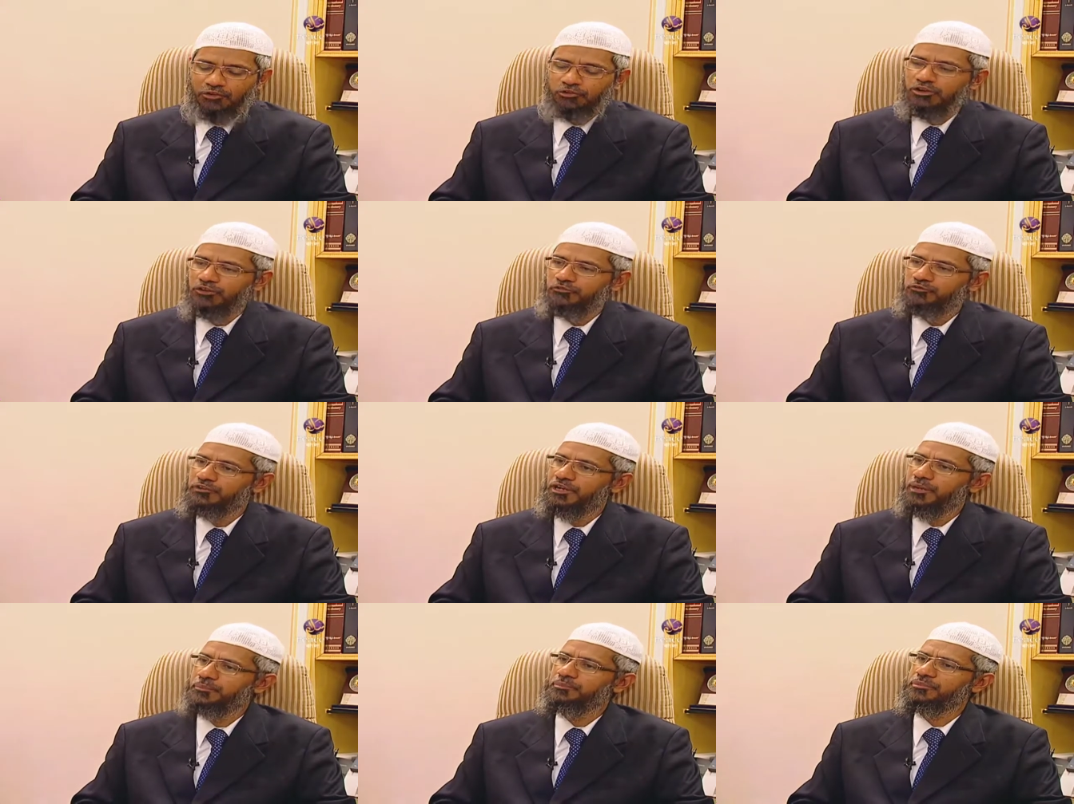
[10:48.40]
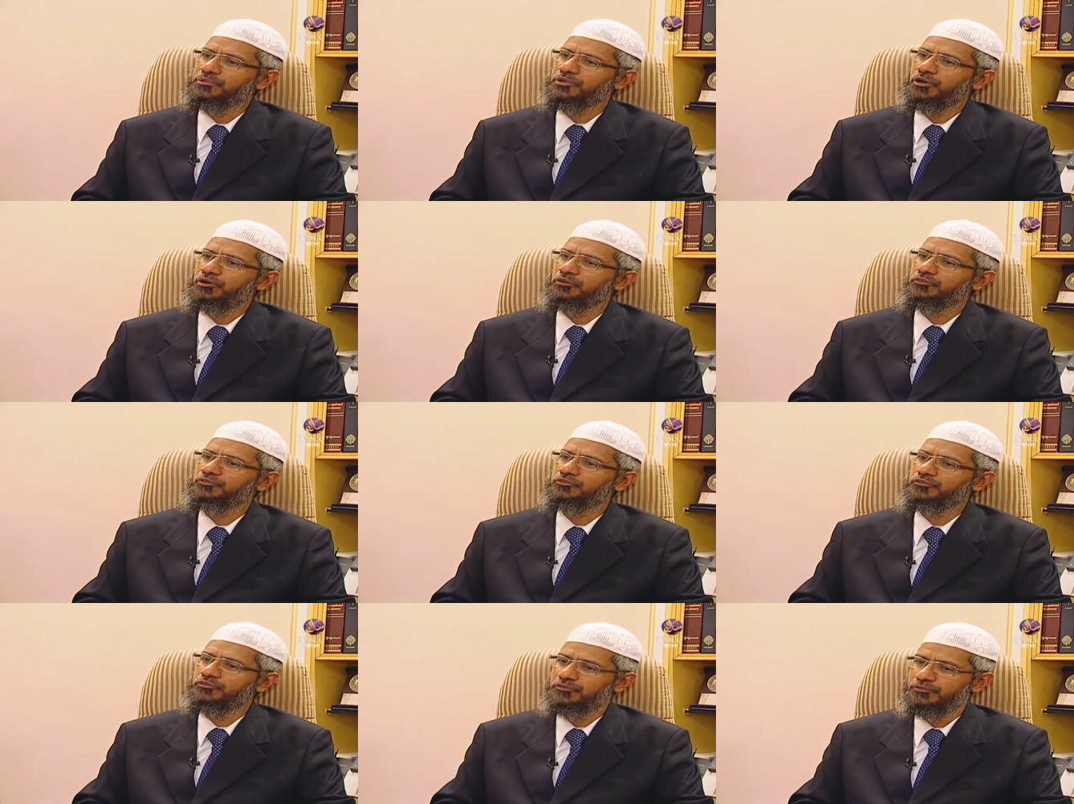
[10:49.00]
I could have dreamt
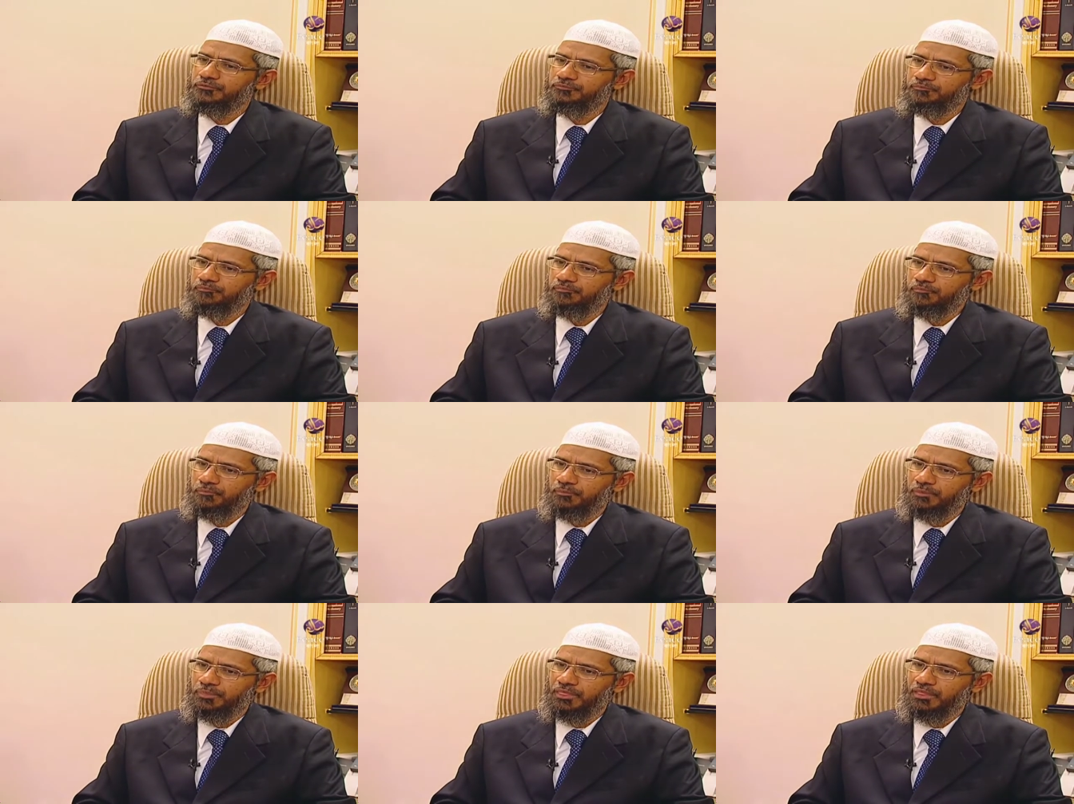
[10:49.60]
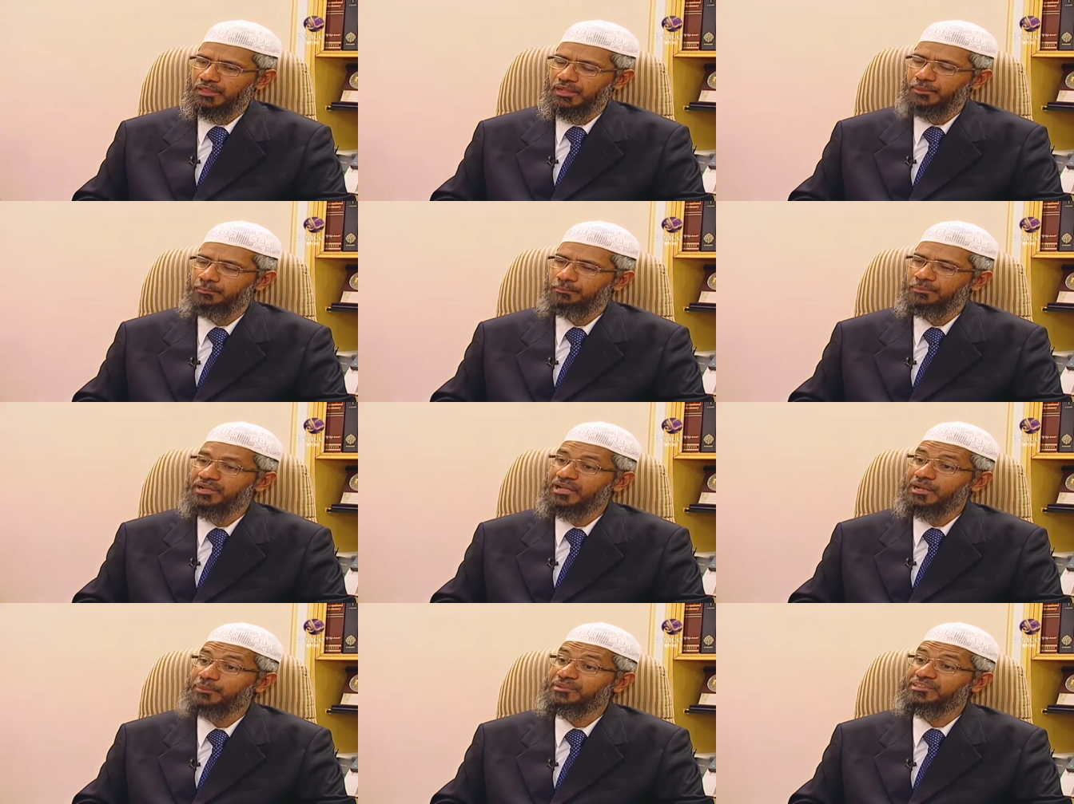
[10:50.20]
of
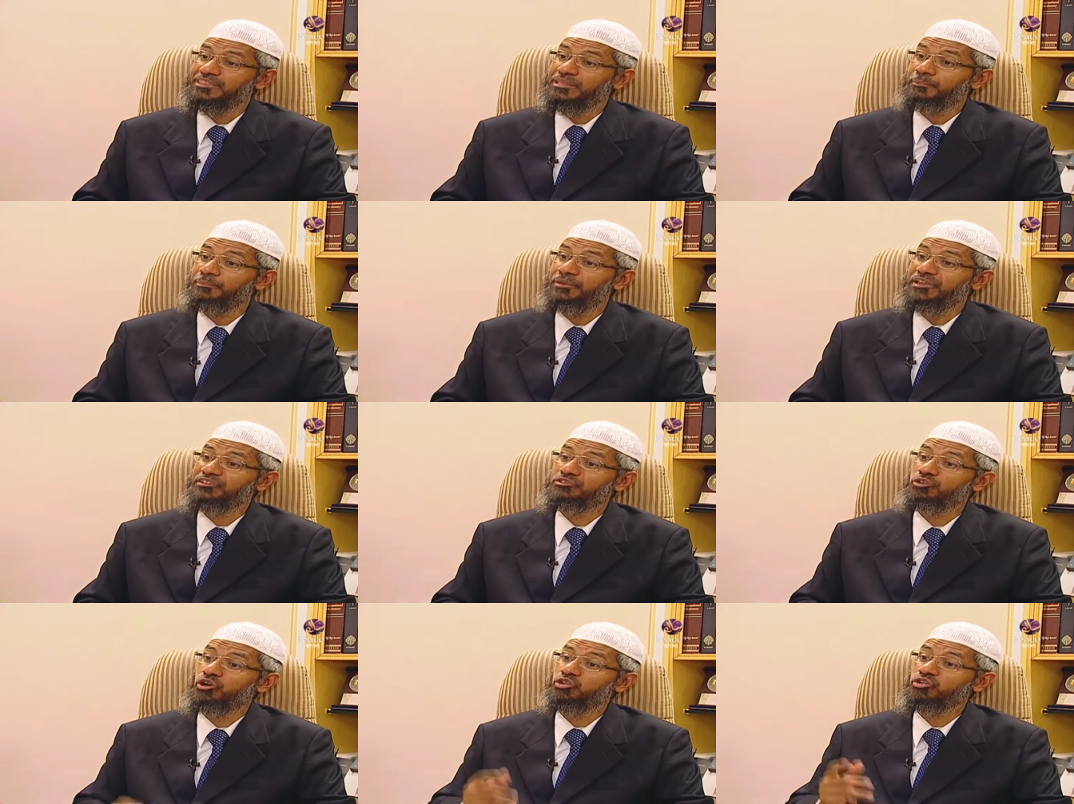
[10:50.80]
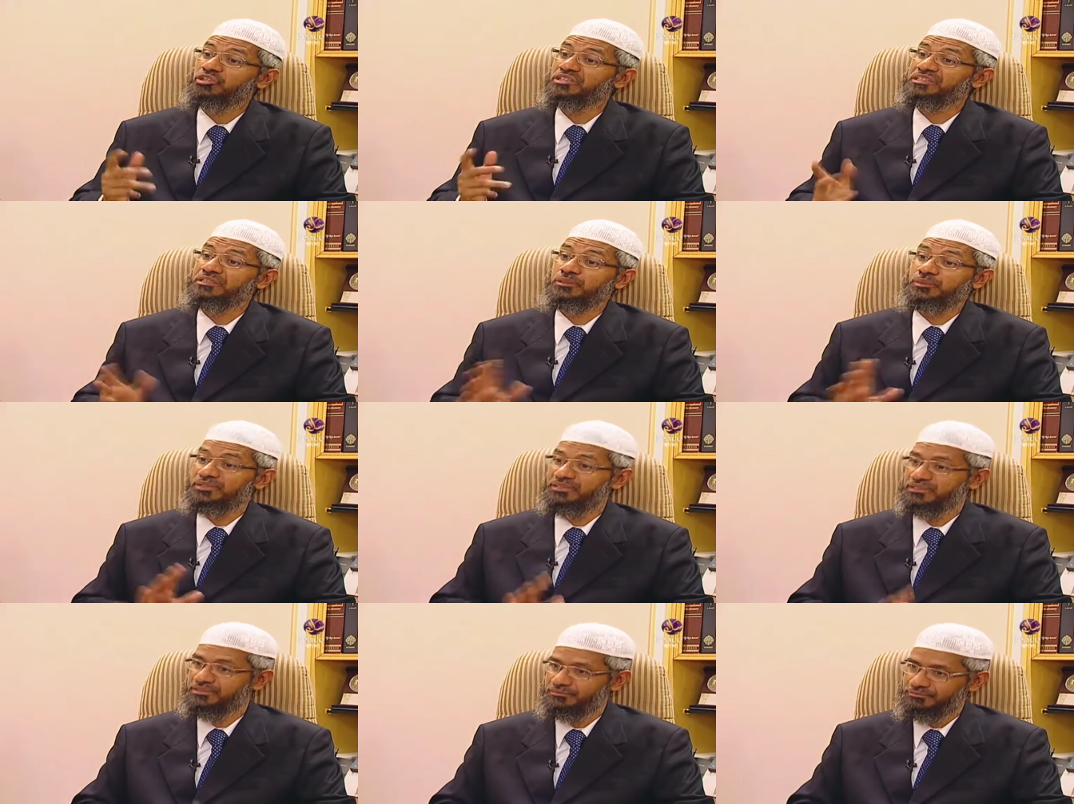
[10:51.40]
becoming the best doctor
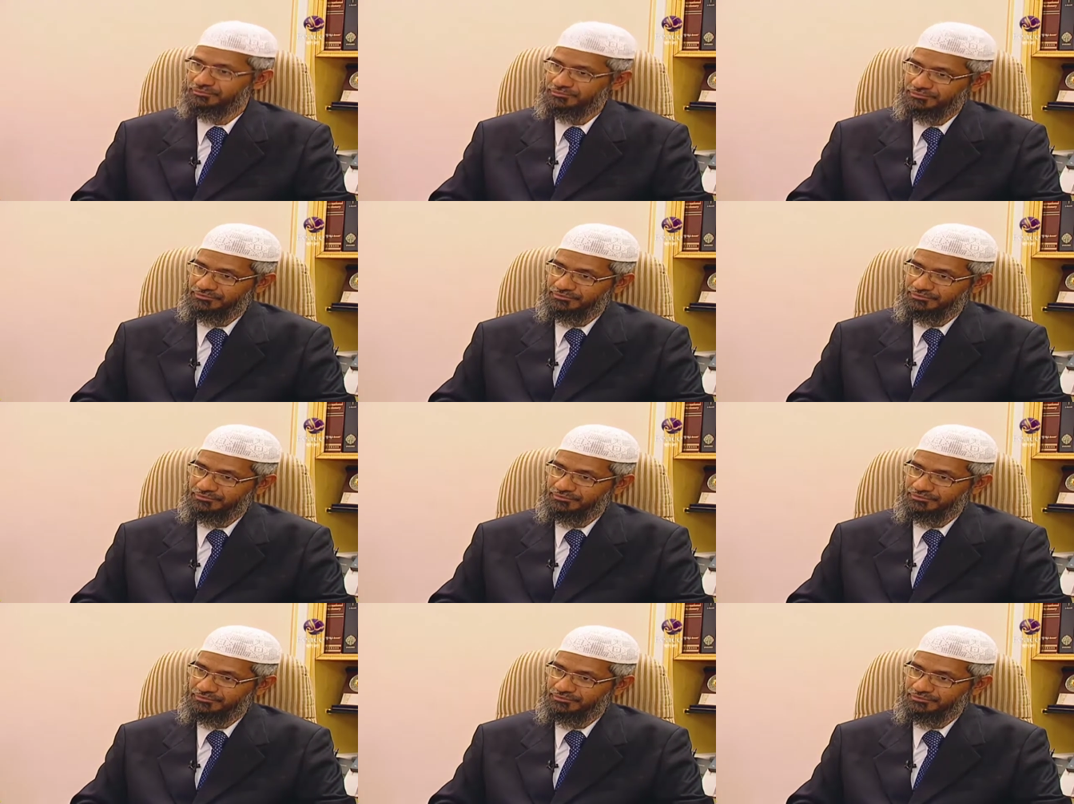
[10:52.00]
in the world.